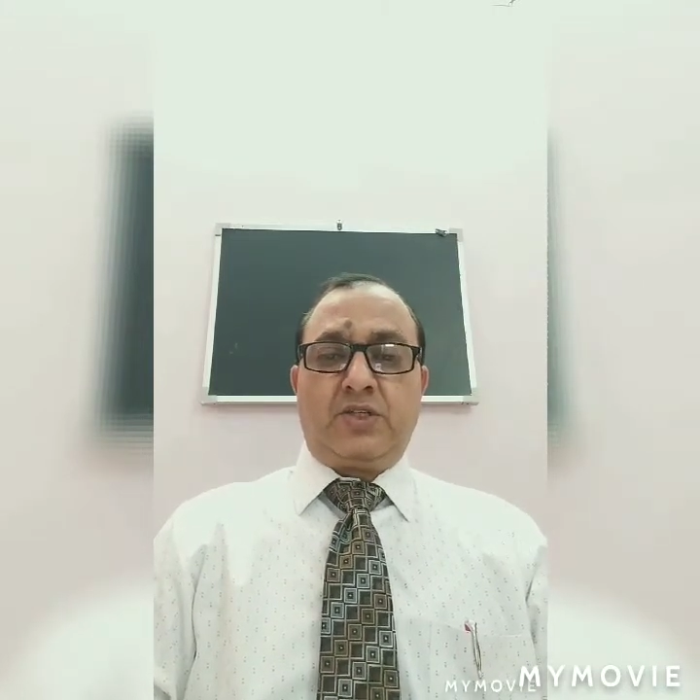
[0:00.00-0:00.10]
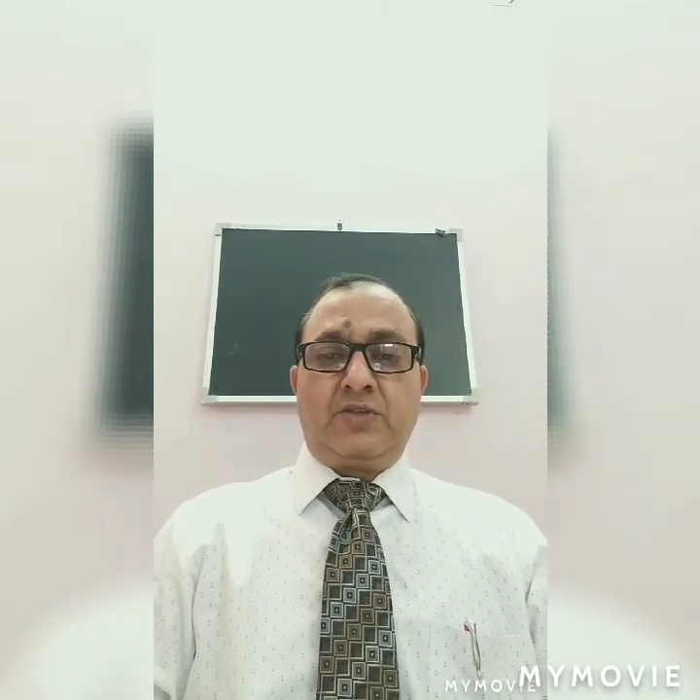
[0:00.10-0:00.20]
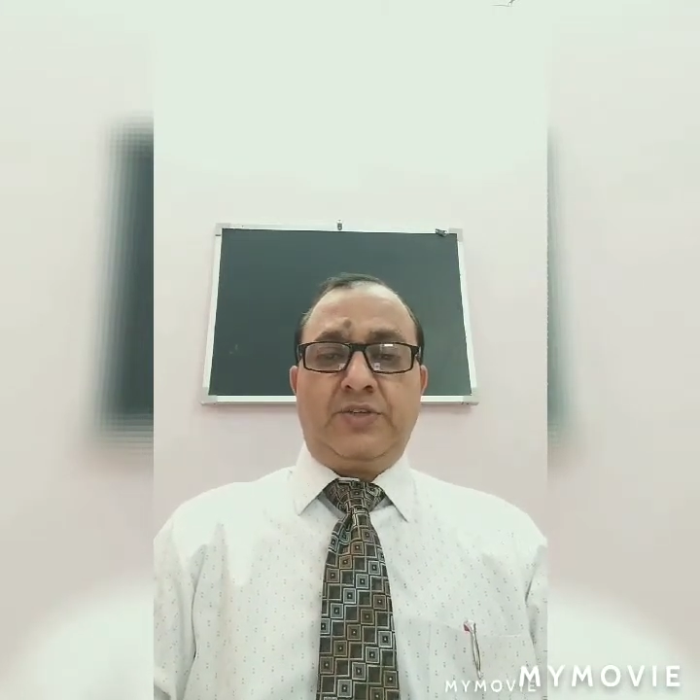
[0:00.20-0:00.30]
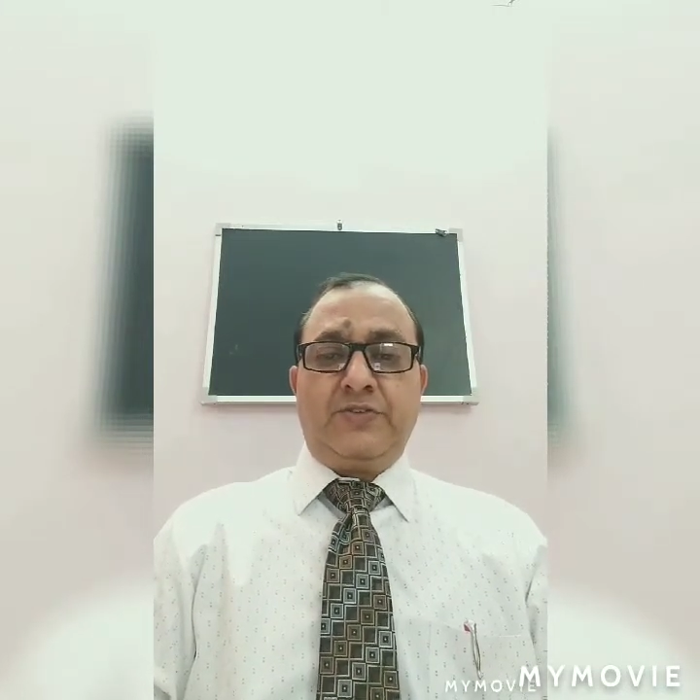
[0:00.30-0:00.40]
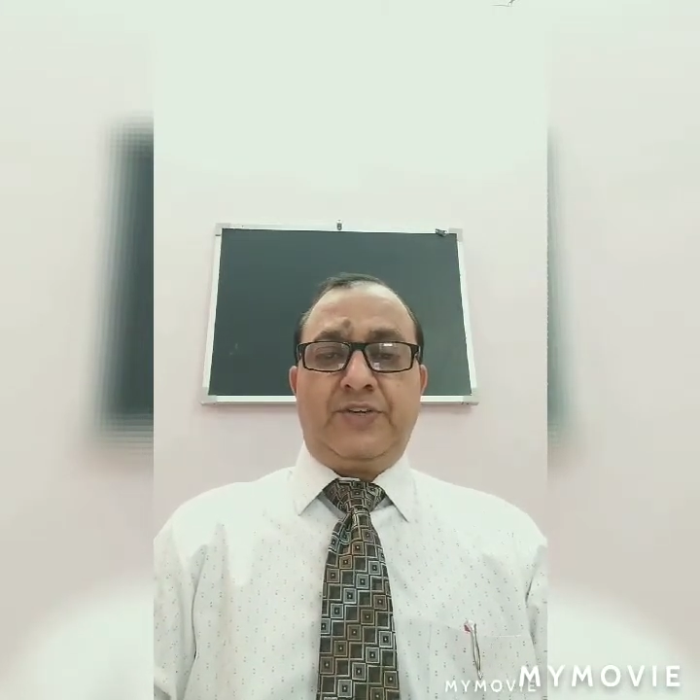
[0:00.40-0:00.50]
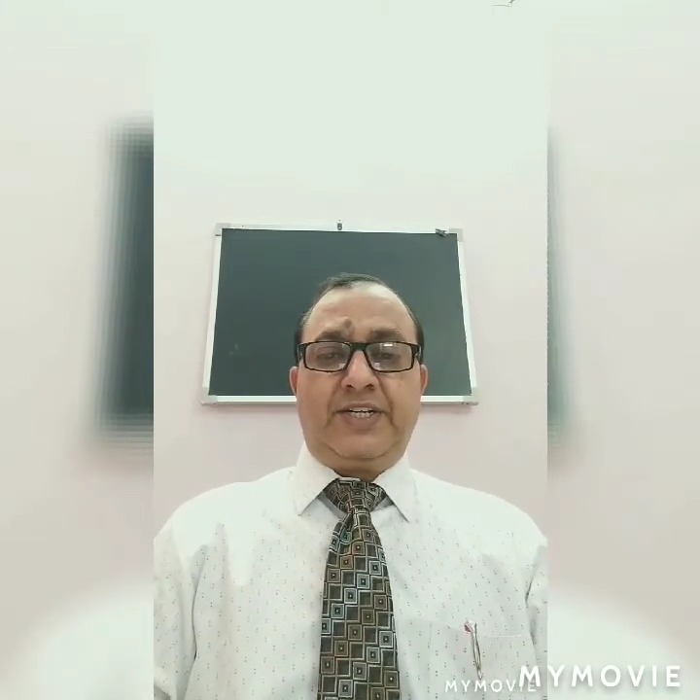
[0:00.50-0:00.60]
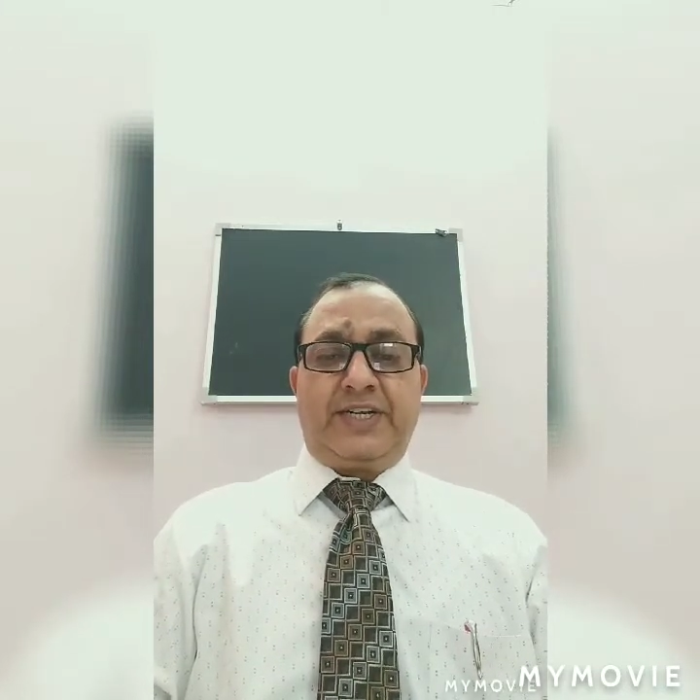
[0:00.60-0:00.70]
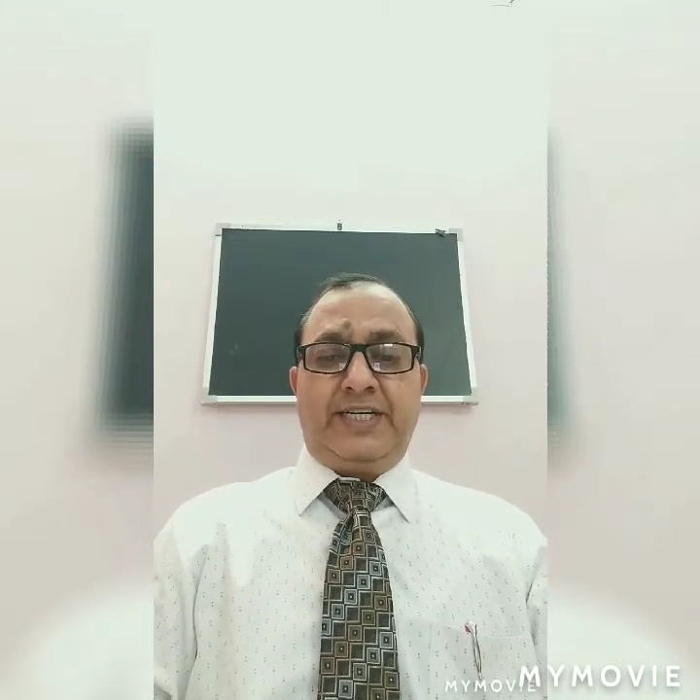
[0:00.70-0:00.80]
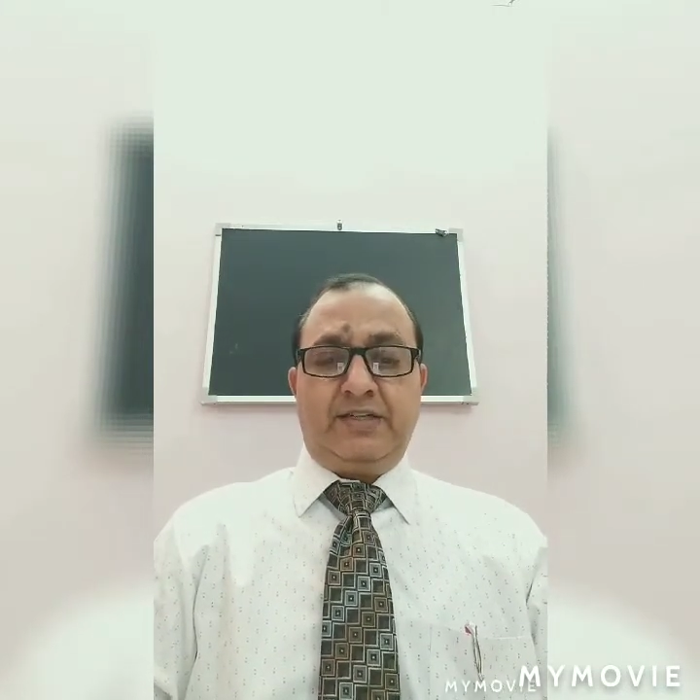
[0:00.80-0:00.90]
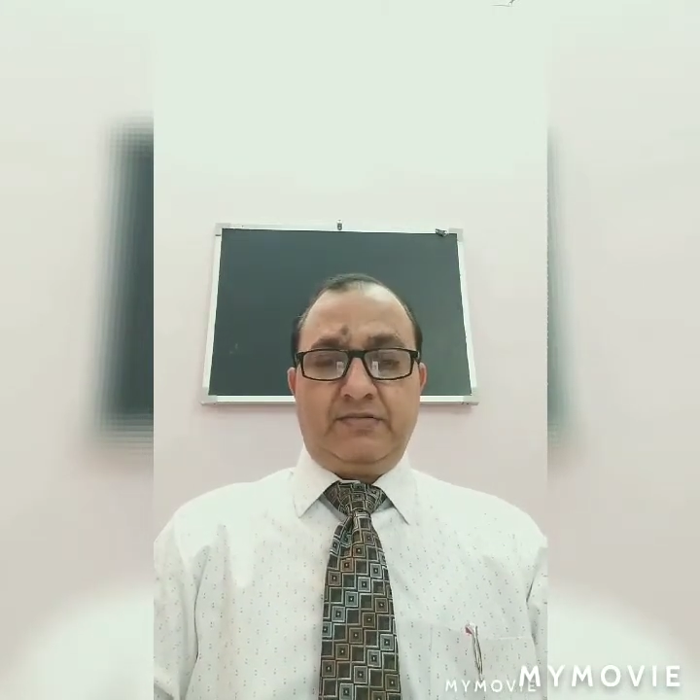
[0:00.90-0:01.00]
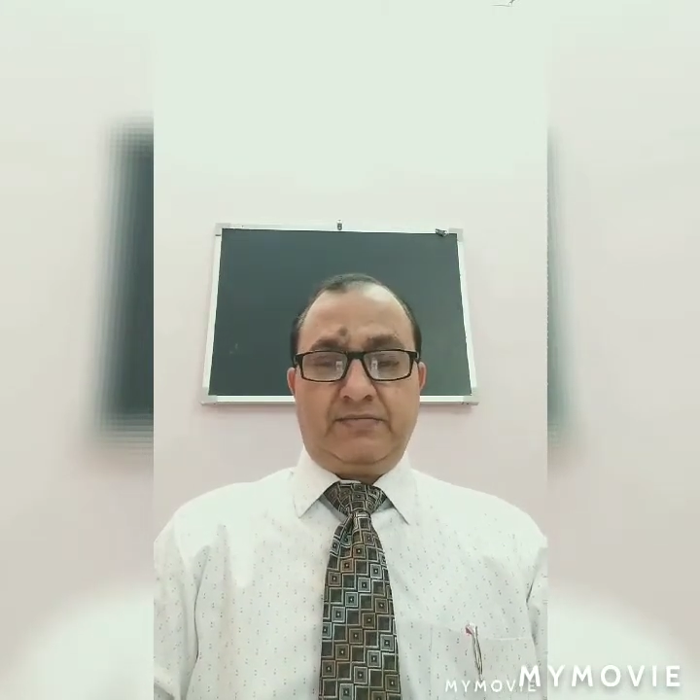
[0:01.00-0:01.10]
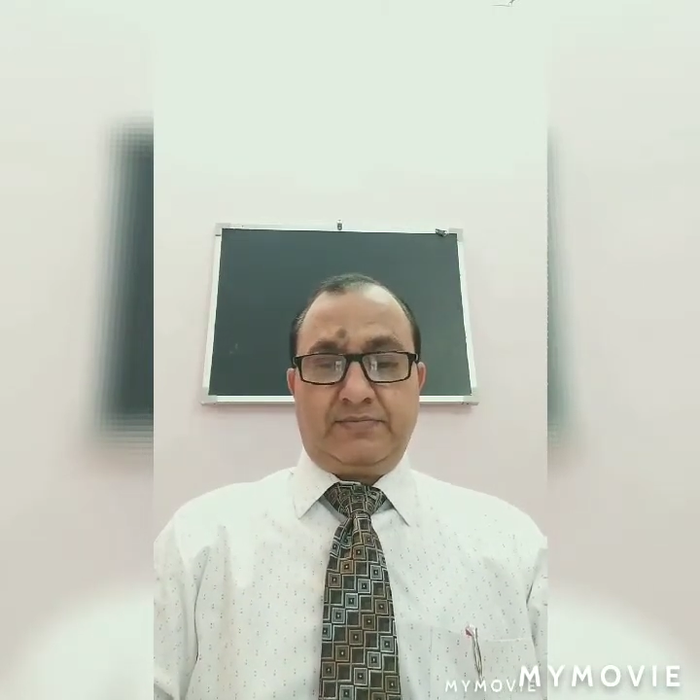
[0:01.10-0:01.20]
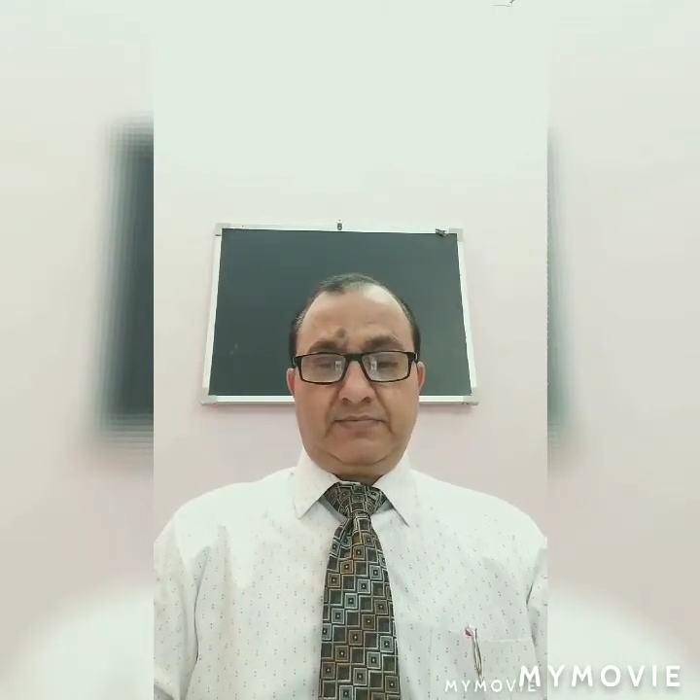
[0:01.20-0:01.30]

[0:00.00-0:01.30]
sort of different kind.